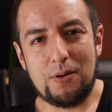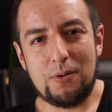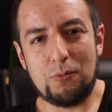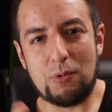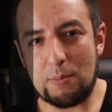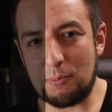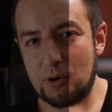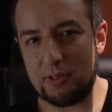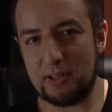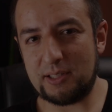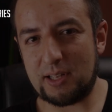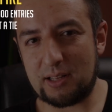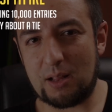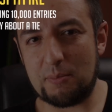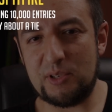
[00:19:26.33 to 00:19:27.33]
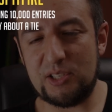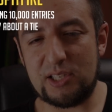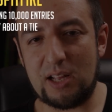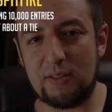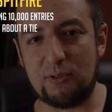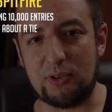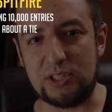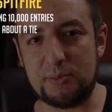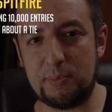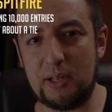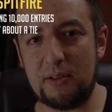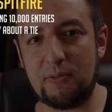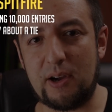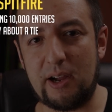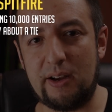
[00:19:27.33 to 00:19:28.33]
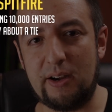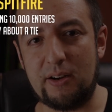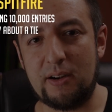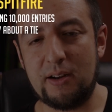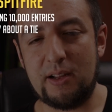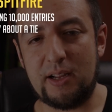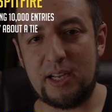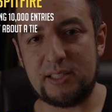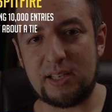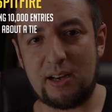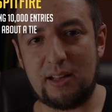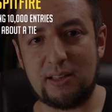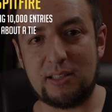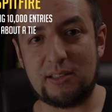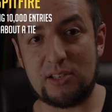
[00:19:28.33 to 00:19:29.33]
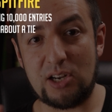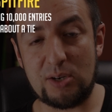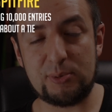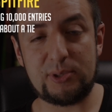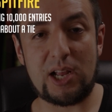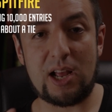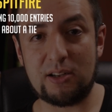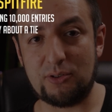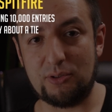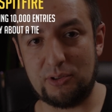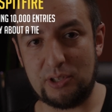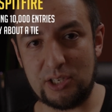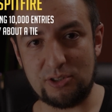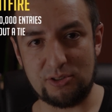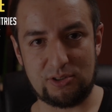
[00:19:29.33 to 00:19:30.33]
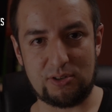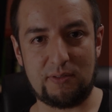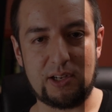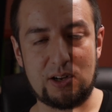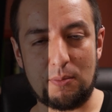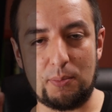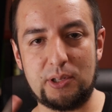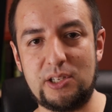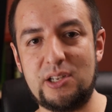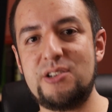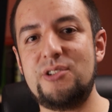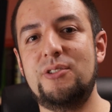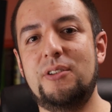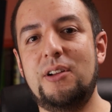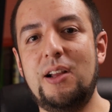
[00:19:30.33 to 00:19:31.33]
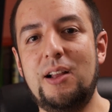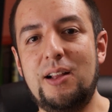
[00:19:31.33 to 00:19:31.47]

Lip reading: One more thing that can be said for Spitfire is that in the terms and conditions of the competition,